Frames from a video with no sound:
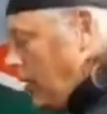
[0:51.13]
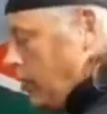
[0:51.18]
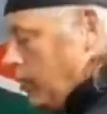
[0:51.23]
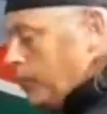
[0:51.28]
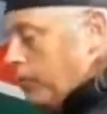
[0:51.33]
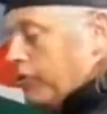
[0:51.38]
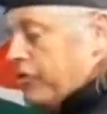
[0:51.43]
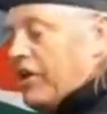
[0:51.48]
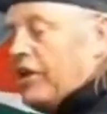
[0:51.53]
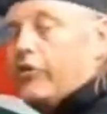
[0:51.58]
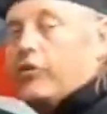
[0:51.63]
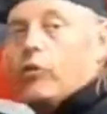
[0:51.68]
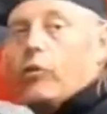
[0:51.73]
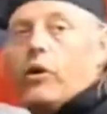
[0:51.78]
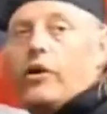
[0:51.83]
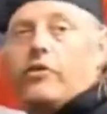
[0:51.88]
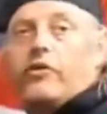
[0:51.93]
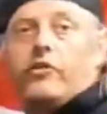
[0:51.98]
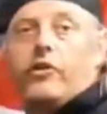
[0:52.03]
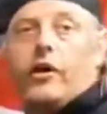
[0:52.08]
Put that to
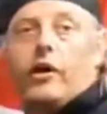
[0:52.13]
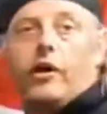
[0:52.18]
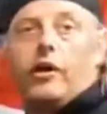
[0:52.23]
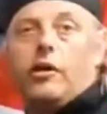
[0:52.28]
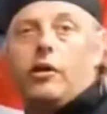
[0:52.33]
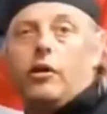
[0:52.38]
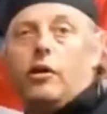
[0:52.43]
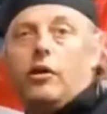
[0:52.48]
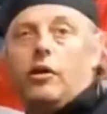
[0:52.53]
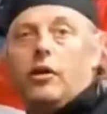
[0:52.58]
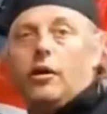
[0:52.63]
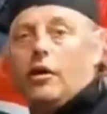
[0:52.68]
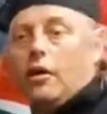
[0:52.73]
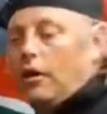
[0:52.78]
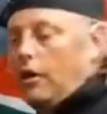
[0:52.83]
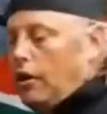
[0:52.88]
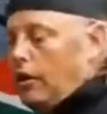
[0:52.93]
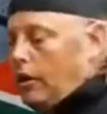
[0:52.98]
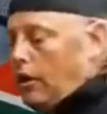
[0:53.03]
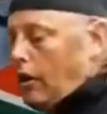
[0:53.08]
one side.
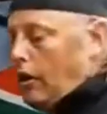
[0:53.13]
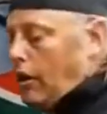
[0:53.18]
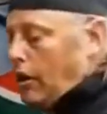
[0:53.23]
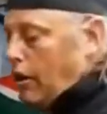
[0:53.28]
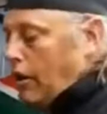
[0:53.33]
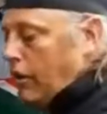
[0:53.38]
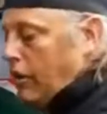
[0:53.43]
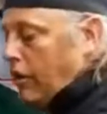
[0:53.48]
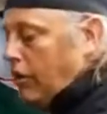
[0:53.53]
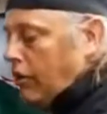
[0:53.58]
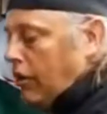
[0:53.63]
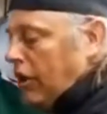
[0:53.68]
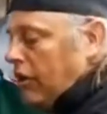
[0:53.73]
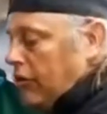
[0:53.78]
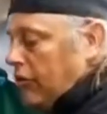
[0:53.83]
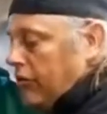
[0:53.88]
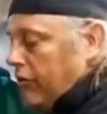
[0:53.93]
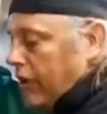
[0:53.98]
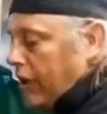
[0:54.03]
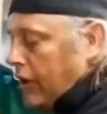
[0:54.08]
Then you need
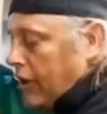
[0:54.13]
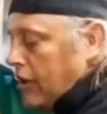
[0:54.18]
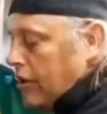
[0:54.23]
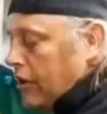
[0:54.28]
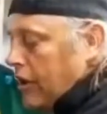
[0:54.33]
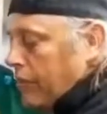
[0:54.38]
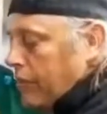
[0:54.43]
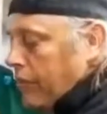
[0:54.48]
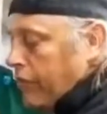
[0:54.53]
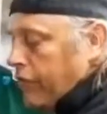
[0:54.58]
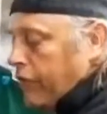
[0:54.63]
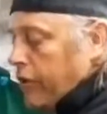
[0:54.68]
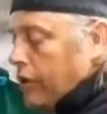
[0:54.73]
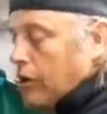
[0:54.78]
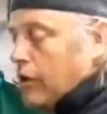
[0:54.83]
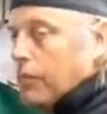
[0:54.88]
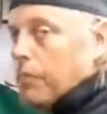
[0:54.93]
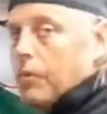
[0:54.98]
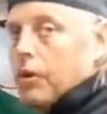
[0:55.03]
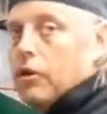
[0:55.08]
to take a cup of
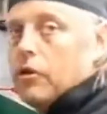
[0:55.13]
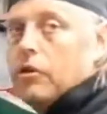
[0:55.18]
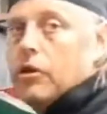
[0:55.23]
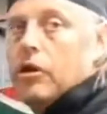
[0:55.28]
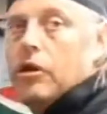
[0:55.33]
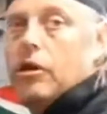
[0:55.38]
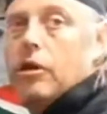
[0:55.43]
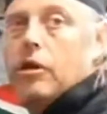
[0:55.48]
milk